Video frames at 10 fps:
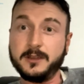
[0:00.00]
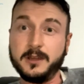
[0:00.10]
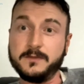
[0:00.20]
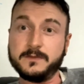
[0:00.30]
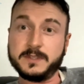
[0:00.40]

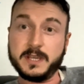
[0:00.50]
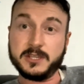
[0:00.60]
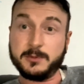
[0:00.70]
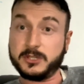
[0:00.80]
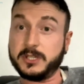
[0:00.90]
And
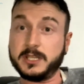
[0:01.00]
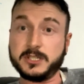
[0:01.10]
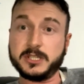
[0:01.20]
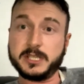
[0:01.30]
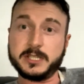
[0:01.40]
especially,
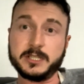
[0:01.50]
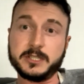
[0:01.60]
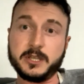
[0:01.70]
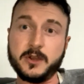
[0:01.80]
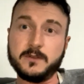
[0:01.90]
as you said,
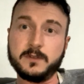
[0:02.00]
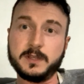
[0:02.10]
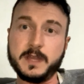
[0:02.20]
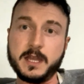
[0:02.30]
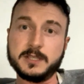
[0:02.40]
since
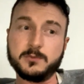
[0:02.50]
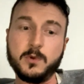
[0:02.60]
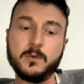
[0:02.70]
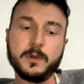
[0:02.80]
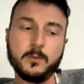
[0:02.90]
COVID, that is
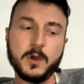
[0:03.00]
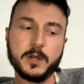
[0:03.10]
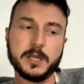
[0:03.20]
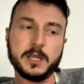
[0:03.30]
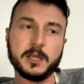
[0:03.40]
what we're
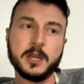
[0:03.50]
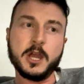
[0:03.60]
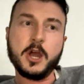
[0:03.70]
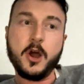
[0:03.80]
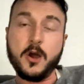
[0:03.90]
working
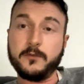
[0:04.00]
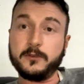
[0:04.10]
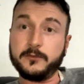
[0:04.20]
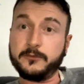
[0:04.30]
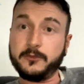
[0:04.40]
off
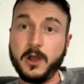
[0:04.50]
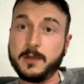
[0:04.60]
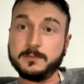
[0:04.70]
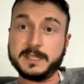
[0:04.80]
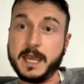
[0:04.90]
of.
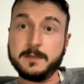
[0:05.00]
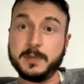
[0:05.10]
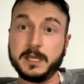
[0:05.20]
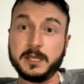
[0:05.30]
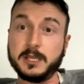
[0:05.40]
I'm
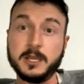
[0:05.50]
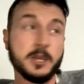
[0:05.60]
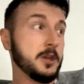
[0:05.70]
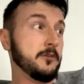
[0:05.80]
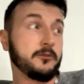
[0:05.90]
taping
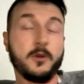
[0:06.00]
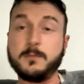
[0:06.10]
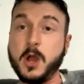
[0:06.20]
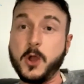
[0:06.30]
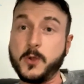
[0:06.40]

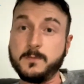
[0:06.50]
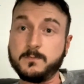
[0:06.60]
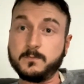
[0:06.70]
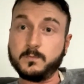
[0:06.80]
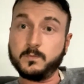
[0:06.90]
from
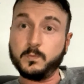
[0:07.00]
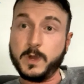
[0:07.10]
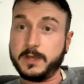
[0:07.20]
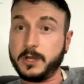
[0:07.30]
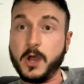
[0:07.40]
home
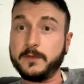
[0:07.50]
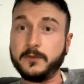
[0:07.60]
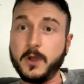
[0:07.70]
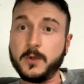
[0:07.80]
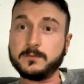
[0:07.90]
with an
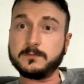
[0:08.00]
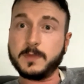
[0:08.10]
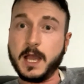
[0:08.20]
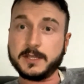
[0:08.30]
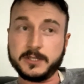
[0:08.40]
iPhone
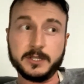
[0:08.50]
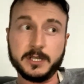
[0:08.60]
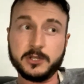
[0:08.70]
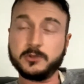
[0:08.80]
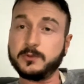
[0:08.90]
as an
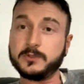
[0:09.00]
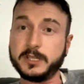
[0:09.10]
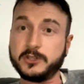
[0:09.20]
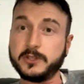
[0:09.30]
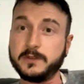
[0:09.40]
initial
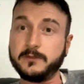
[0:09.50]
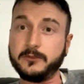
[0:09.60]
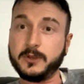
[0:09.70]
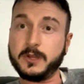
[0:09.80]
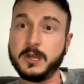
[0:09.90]
audition
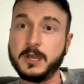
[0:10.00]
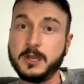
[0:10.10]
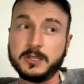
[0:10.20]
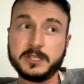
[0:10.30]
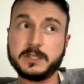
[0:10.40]
for
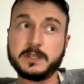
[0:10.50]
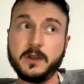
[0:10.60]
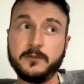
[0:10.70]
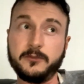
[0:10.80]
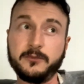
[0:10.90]

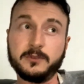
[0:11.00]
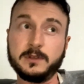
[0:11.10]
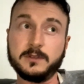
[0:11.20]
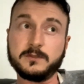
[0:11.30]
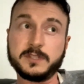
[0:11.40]
stuff,
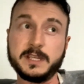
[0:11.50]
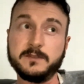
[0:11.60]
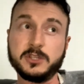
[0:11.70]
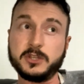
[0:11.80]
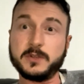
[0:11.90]

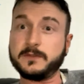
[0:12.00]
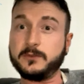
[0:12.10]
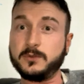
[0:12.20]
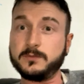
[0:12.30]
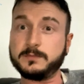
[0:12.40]
TV shows
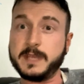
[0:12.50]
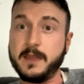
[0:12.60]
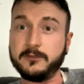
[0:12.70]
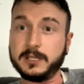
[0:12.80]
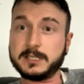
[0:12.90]
for
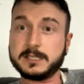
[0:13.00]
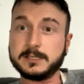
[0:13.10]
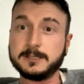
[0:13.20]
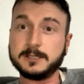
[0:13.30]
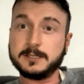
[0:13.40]
Netflix,
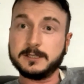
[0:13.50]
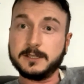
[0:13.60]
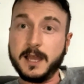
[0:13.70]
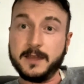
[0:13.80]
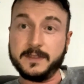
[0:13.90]

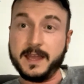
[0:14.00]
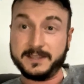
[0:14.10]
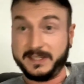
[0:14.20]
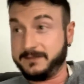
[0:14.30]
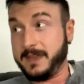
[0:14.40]
and
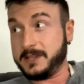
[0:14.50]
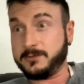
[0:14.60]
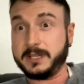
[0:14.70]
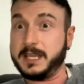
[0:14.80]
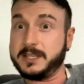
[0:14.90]
that's
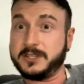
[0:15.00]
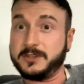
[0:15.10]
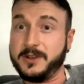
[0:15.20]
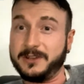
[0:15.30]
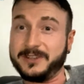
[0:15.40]
what it is. You're
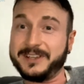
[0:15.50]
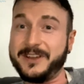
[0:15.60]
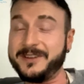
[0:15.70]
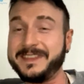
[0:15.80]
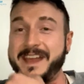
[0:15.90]
no longer
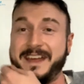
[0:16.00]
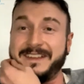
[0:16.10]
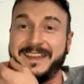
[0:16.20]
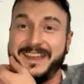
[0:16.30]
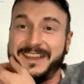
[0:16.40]
going there
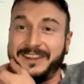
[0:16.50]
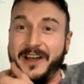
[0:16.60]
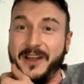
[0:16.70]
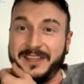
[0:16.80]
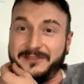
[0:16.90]

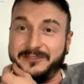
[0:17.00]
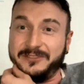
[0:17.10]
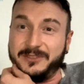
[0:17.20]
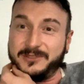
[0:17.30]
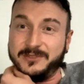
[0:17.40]
live.
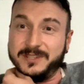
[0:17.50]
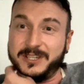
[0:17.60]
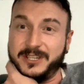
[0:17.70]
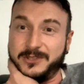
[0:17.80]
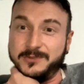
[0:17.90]
You're doing an
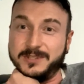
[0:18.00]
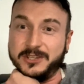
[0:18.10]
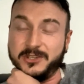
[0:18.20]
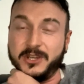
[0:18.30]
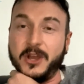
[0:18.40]
initial
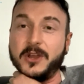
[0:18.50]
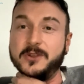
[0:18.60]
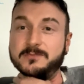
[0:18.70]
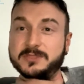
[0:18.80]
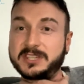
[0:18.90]
audition at
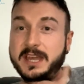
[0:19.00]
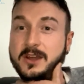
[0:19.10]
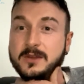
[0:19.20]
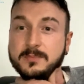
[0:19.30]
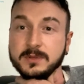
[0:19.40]
home, set
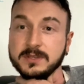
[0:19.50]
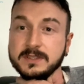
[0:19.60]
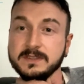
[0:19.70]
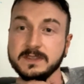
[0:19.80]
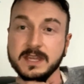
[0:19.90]
up, and
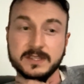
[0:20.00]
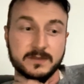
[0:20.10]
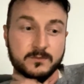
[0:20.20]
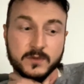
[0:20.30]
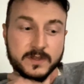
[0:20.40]

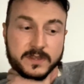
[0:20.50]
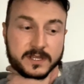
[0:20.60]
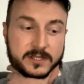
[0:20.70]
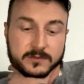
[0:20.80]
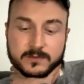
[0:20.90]
that's one of the
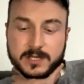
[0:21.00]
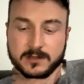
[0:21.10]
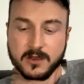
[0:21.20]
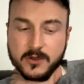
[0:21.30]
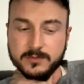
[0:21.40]
things we
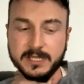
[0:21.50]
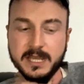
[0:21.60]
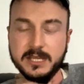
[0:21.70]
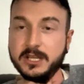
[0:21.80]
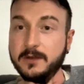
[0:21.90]
hope to
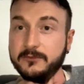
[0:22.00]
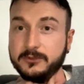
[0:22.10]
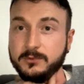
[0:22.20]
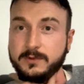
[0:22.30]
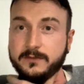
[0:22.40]
get you
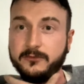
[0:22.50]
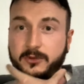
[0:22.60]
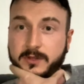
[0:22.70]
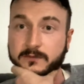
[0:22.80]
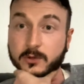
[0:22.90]
comfortable with in
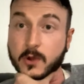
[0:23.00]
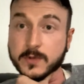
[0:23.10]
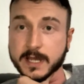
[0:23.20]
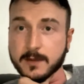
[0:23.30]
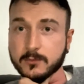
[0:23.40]
front of your
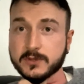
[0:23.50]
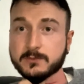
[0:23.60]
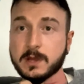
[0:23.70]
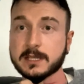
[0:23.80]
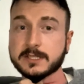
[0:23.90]
own camera,
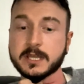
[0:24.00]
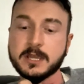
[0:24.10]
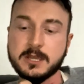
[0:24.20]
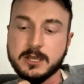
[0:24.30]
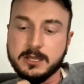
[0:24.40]
as well as
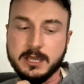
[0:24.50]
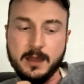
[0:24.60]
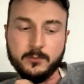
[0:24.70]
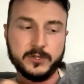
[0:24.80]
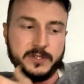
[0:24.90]

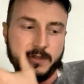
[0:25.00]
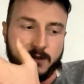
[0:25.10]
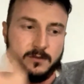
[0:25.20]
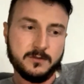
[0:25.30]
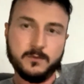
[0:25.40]
cameras
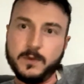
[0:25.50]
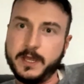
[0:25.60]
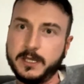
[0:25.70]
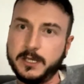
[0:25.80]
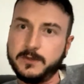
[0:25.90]
that
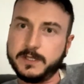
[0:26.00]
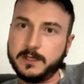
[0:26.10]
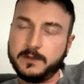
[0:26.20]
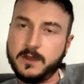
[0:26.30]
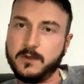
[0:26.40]
we're
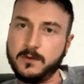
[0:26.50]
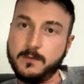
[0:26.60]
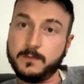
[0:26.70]
using that are